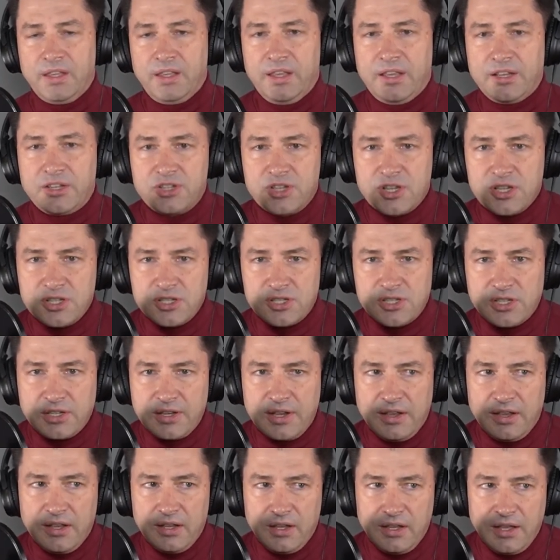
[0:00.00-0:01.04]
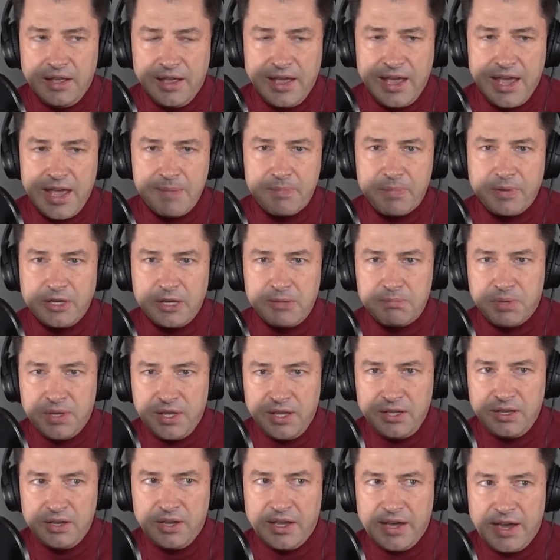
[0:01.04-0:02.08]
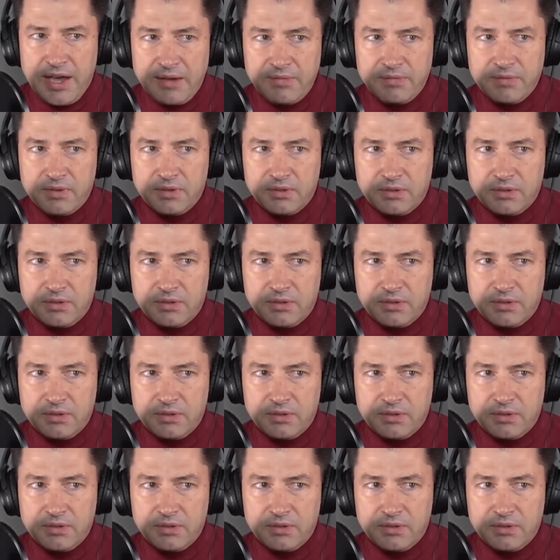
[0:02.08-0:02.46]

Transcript: It just happened to be you got